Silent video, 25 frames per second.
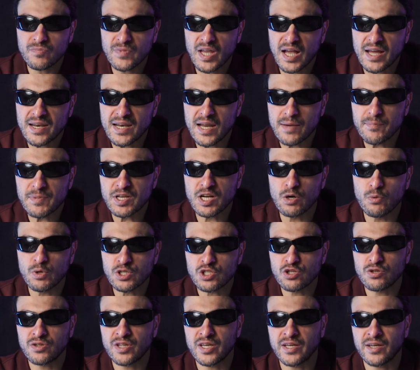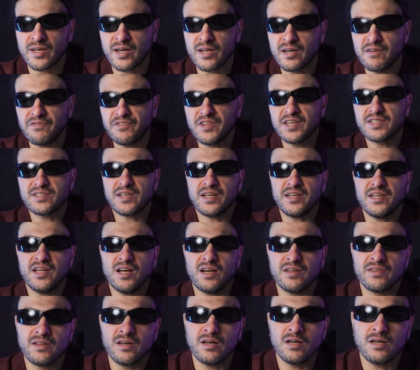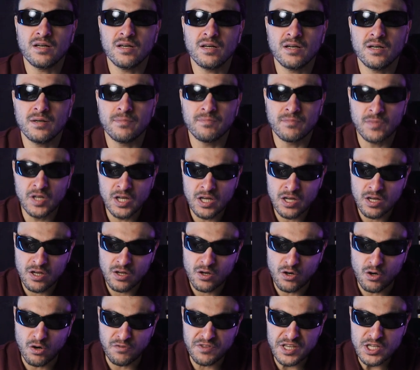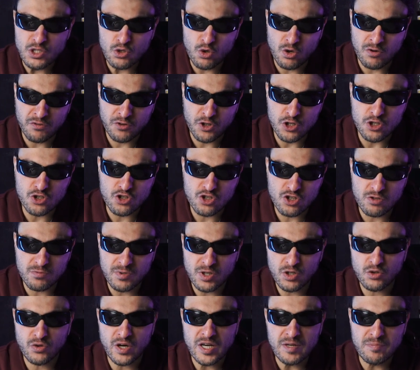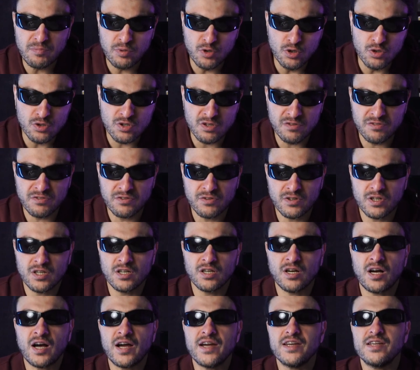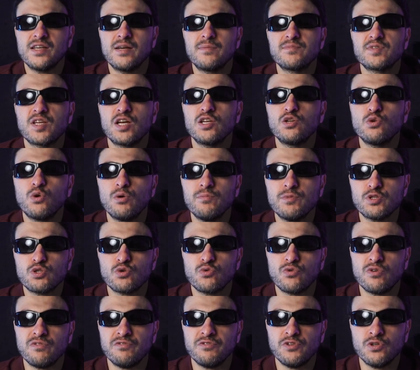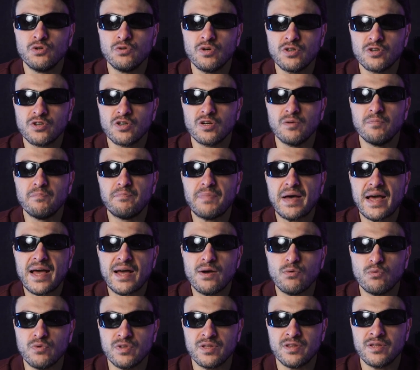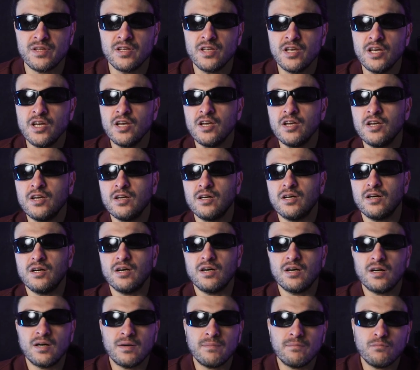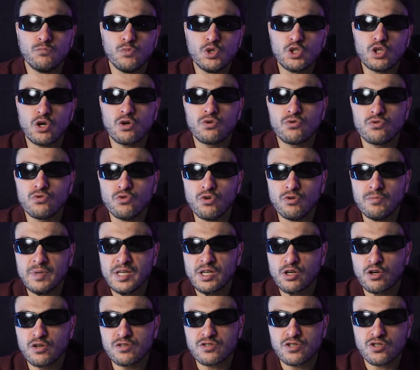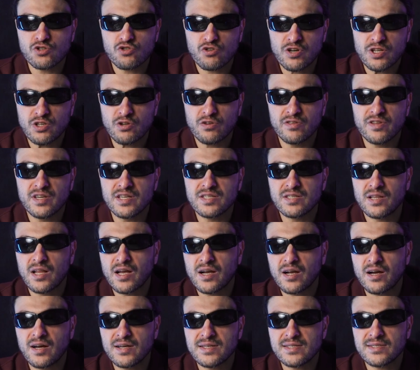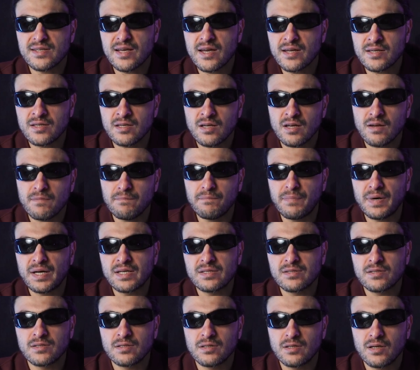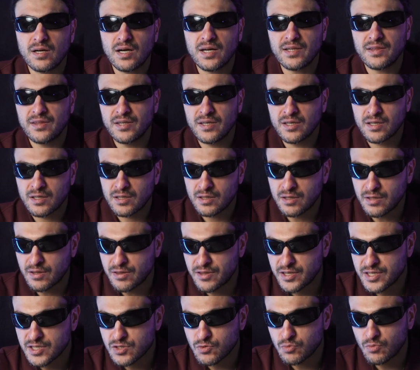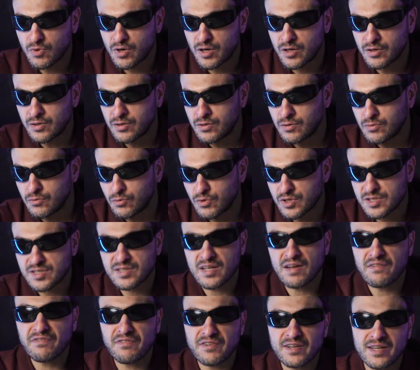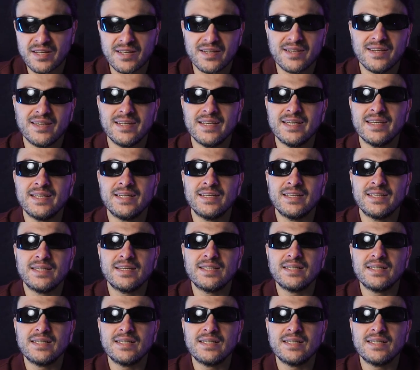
and let me know what you think. And if there's any other of these sort of consumer-grade Bluetooth IEMs that you want me to review and compare with. We don't normally concentrate on these, like I said, but I think this one was definitely